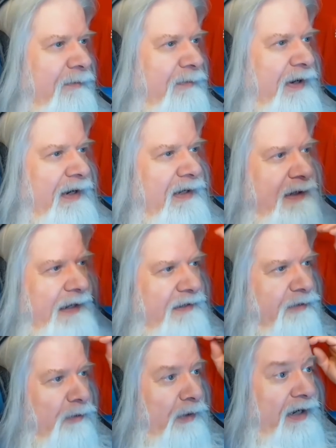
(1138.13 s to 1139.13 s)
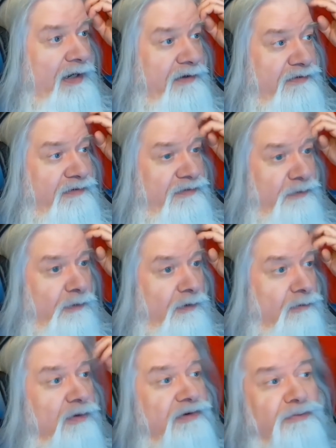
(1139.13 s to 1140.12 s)
And their eggs and so on,
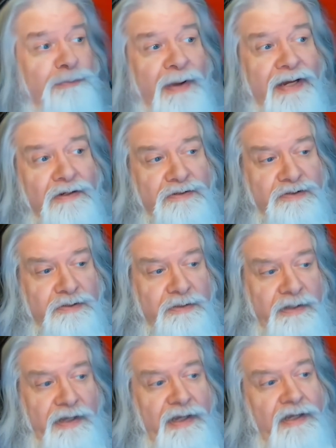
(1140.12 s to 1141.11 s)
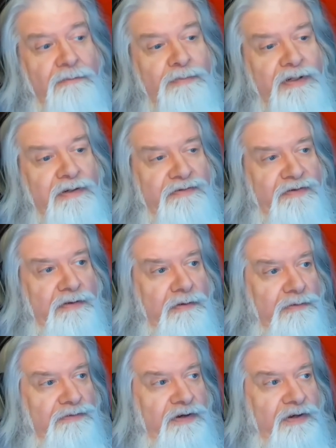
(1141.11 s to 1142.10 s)
which mattered to the game, mm-hmm. because in
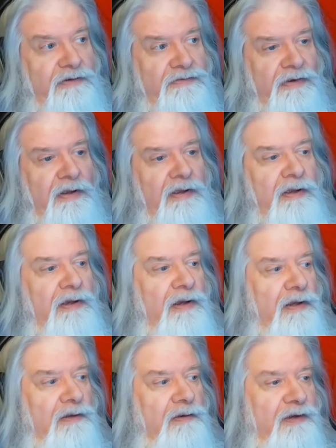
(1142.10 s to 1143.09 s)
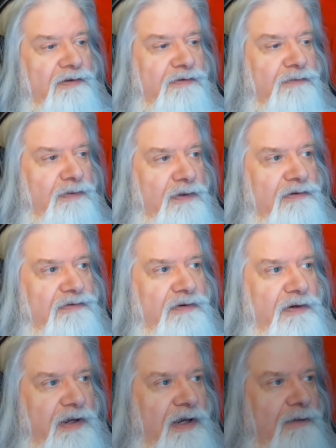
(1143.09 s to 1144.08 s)
those days, lots of things
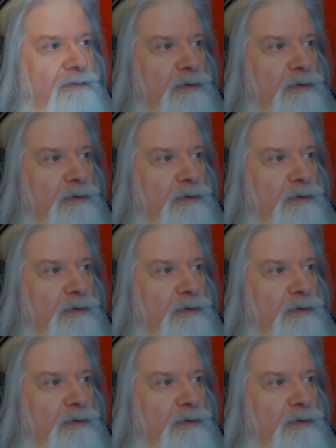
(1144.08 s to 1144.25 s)
in game